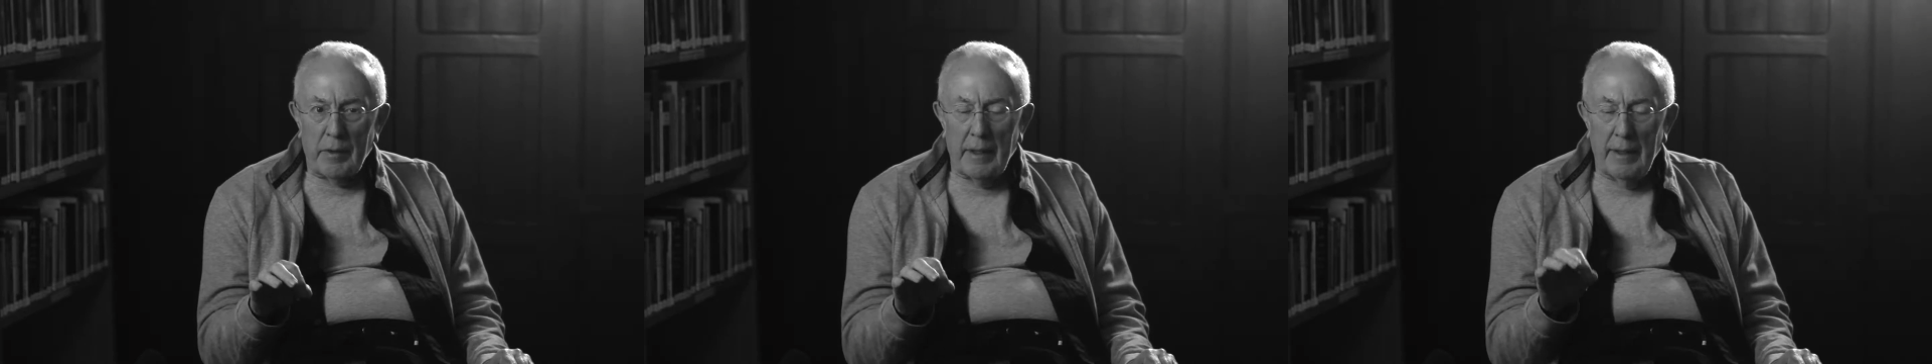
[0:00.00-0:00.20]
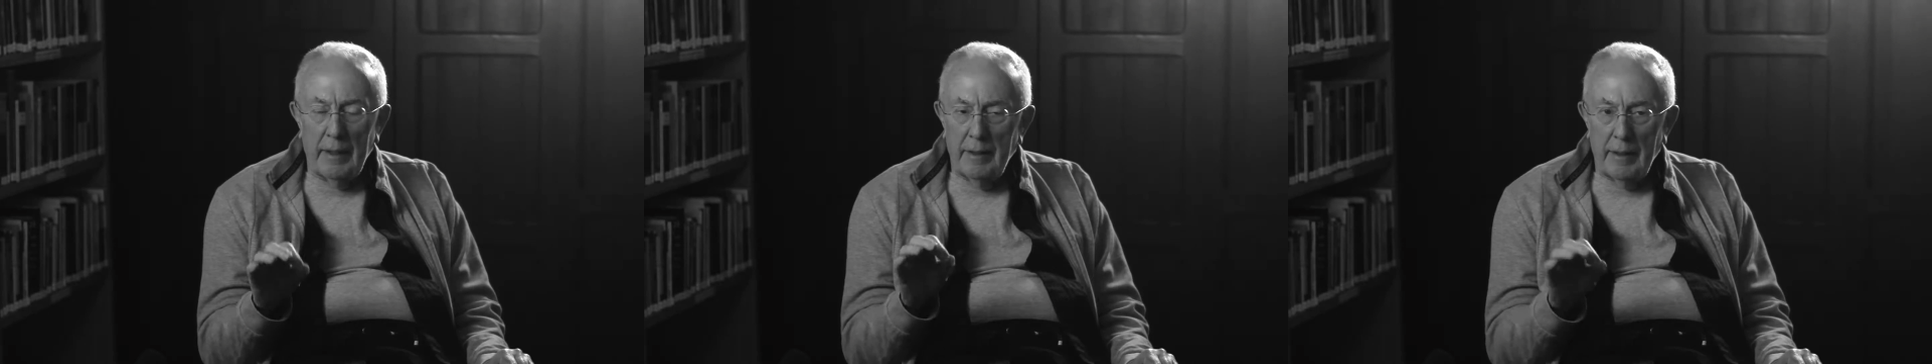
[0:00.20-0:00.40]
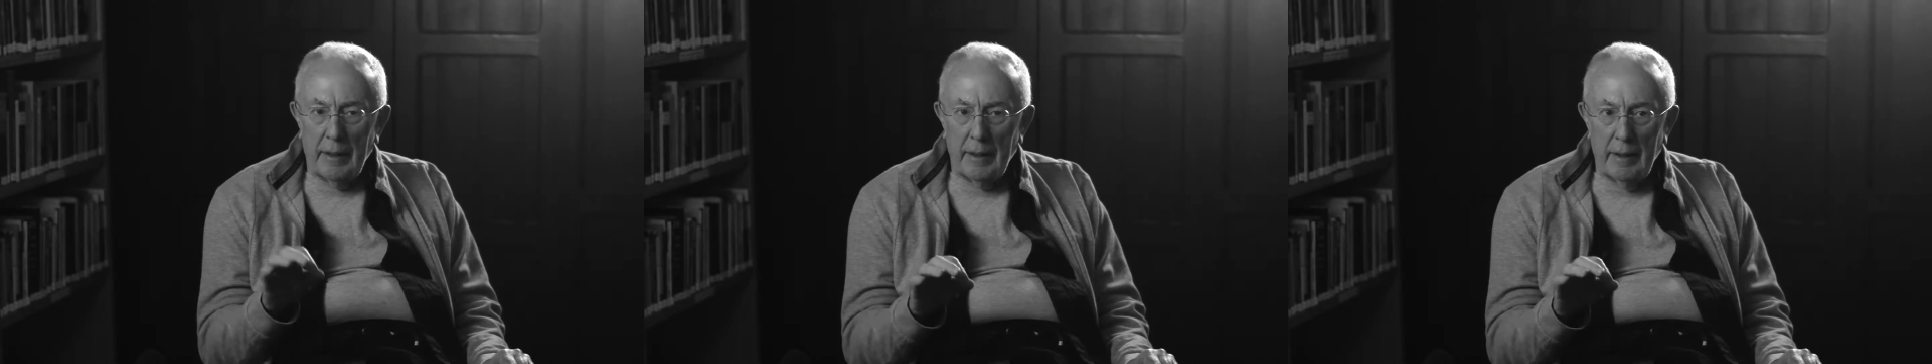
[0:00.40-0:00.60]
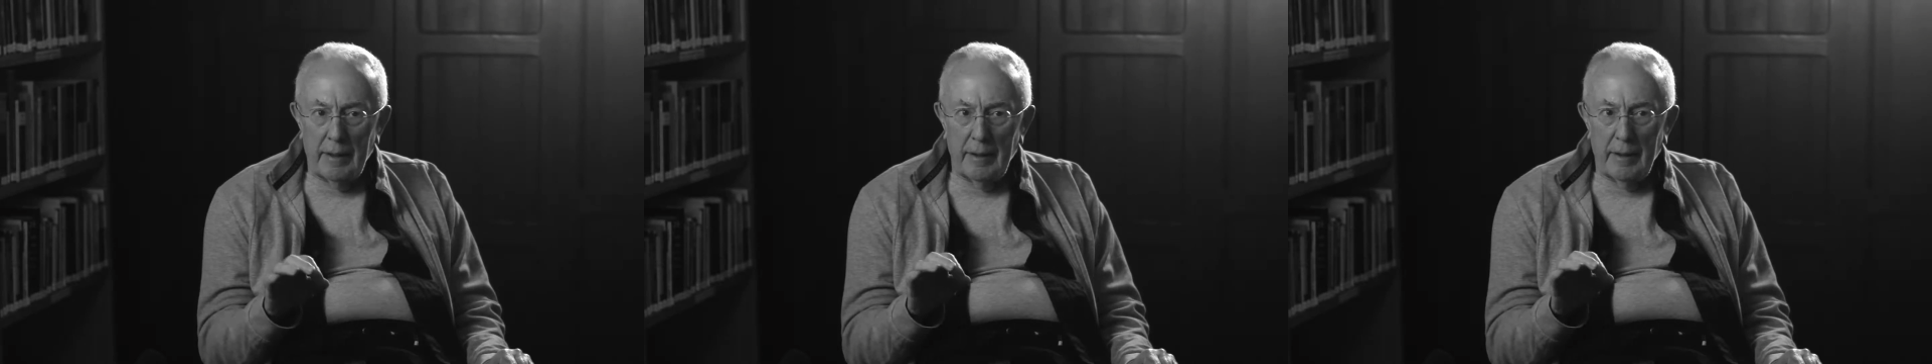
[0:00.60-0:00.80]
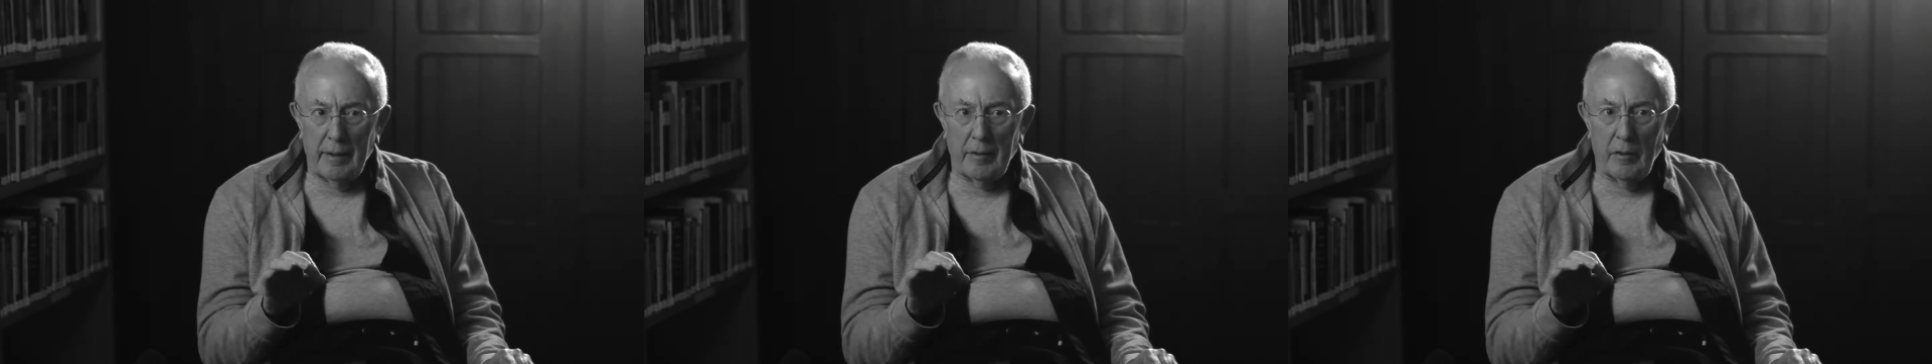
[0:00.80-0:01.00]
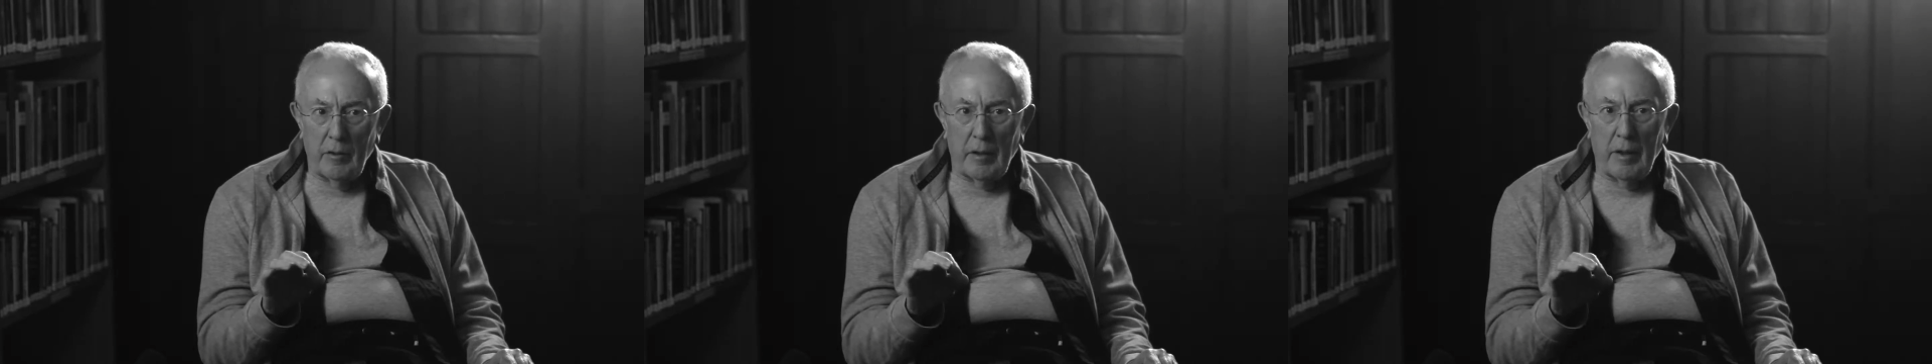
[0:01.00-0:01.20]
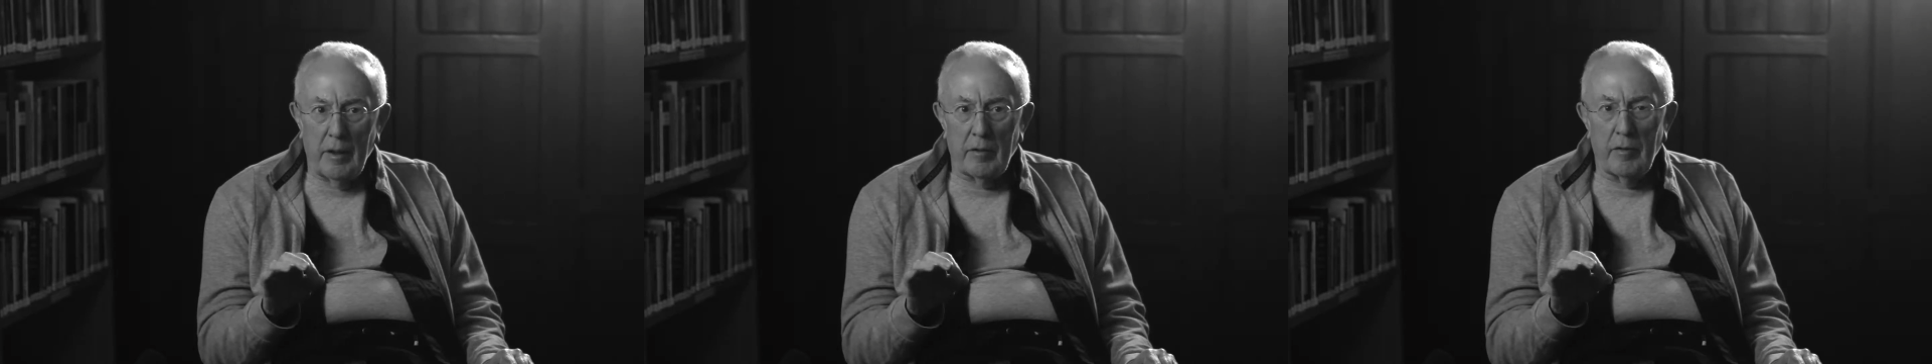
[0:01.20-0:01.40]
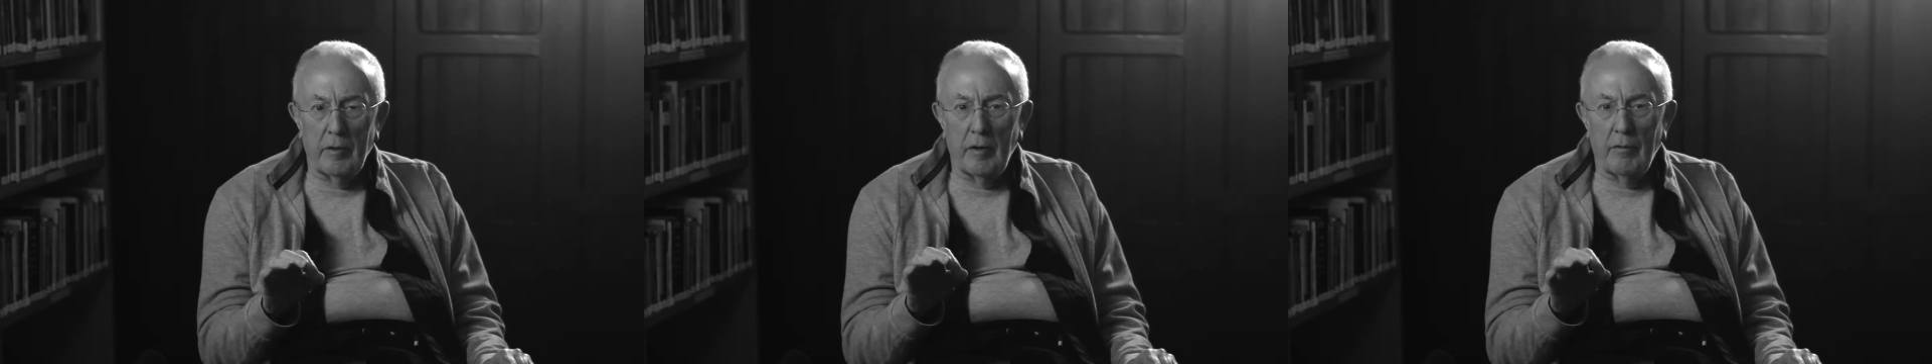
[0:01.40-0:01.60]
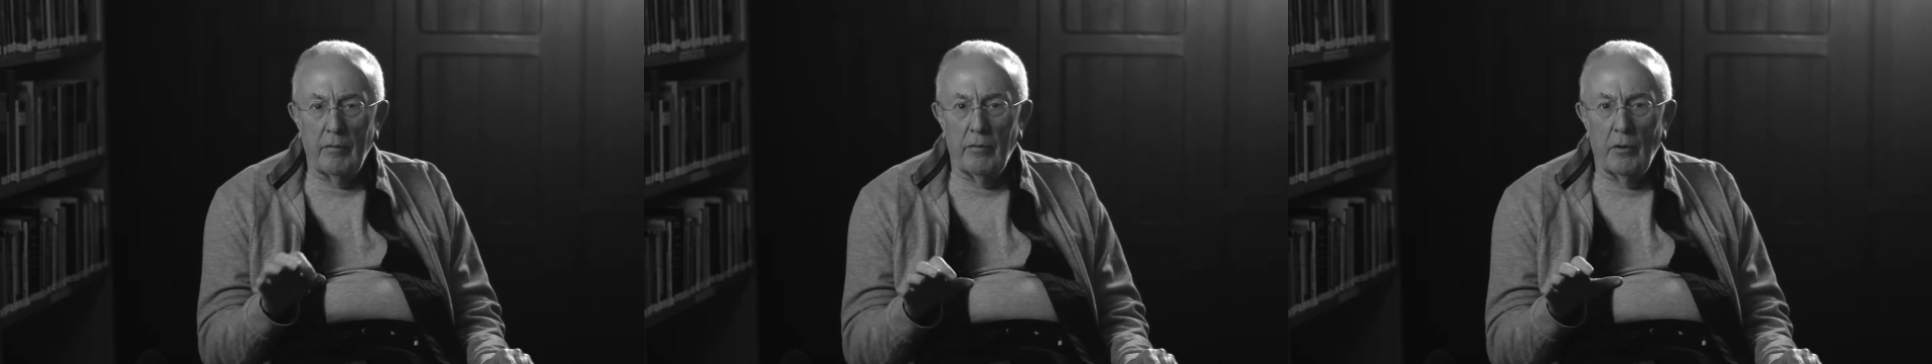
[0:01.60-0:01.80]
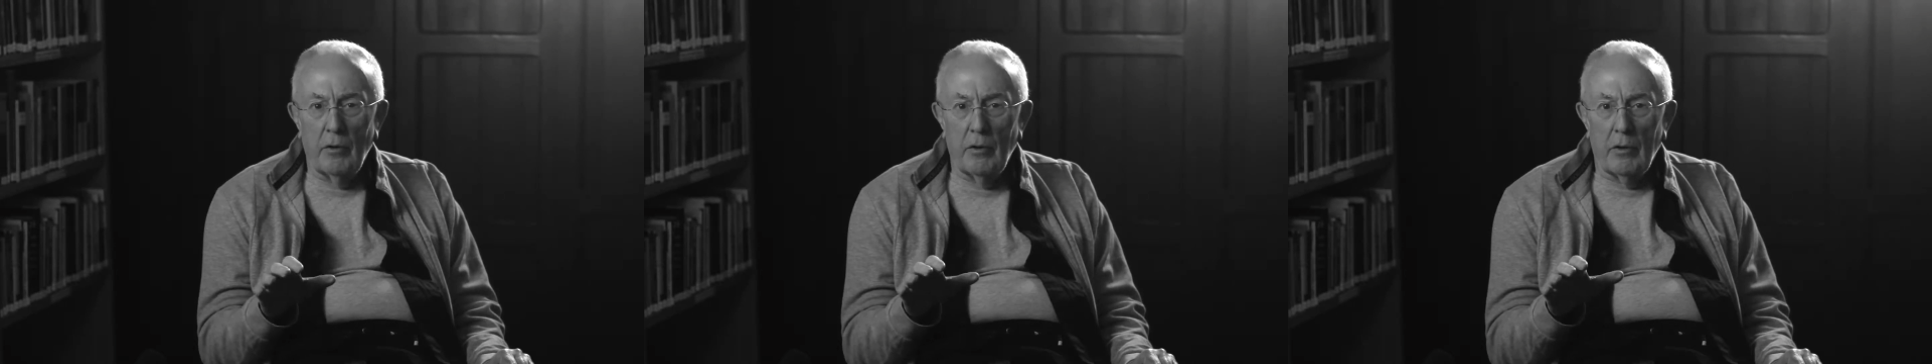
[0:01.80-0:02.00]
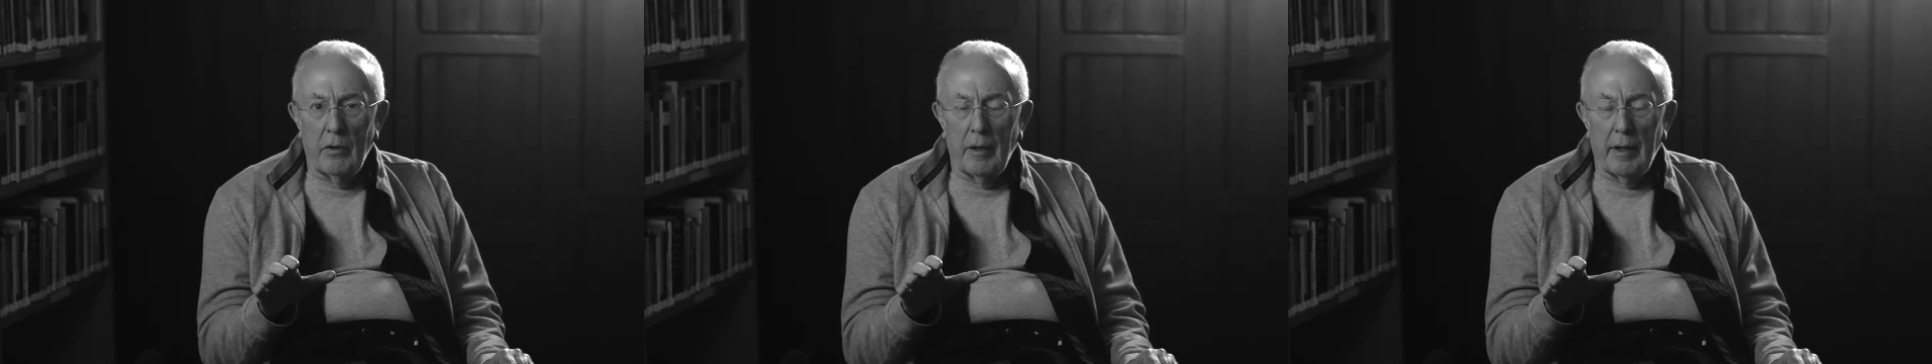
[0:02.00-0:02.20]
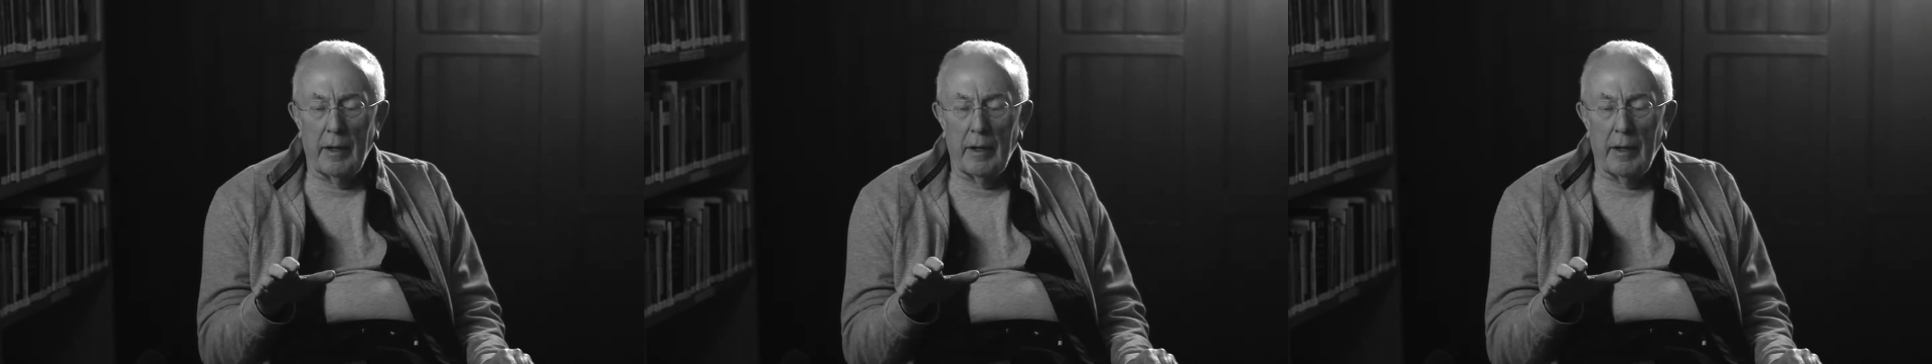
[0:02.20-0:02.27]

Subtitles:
He died in 2004,